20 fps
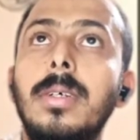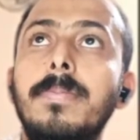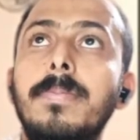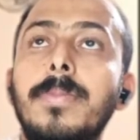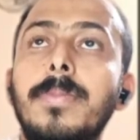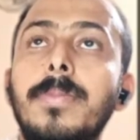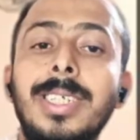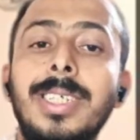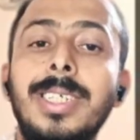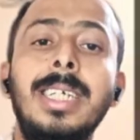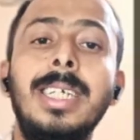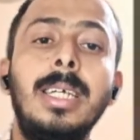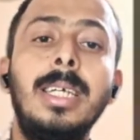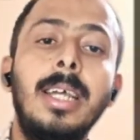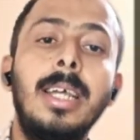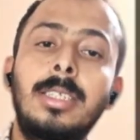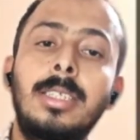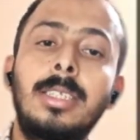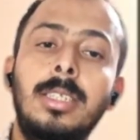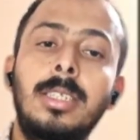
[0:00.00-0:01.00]
So see,
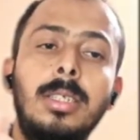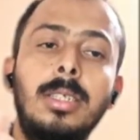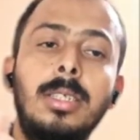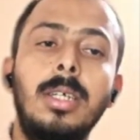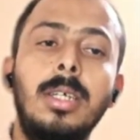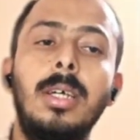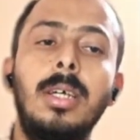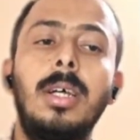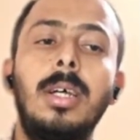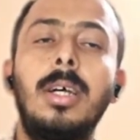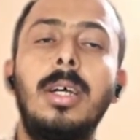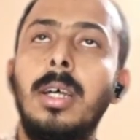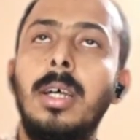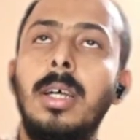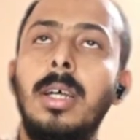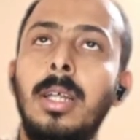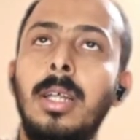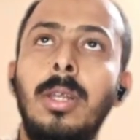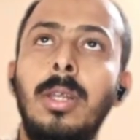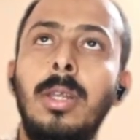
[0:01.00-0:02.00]

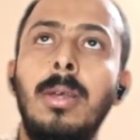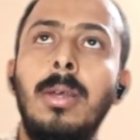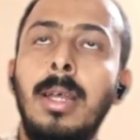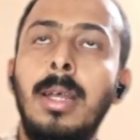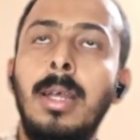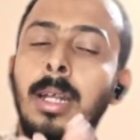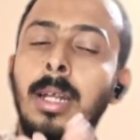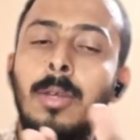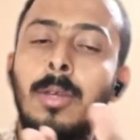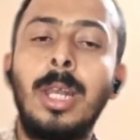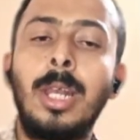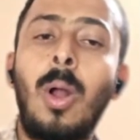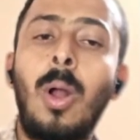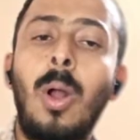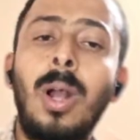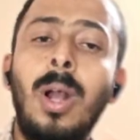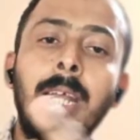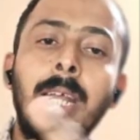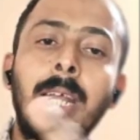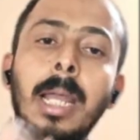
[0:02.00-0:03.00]
it will not
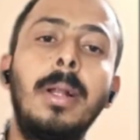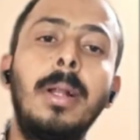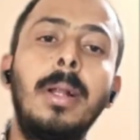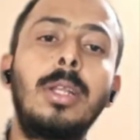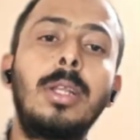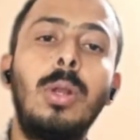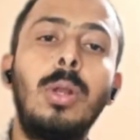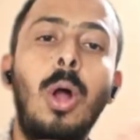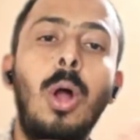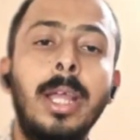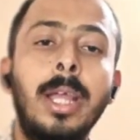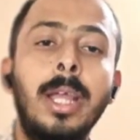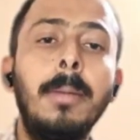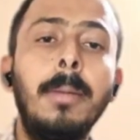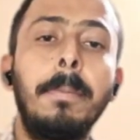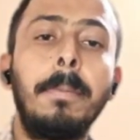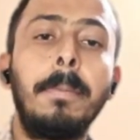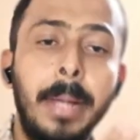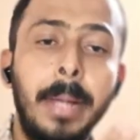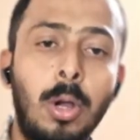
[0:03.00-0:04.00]
able to log in
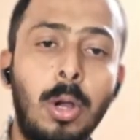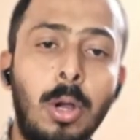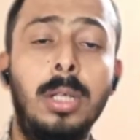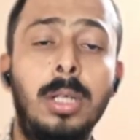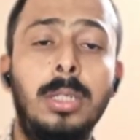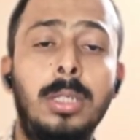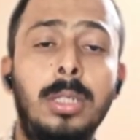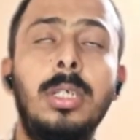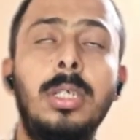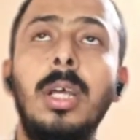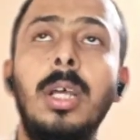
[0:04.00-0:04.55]
because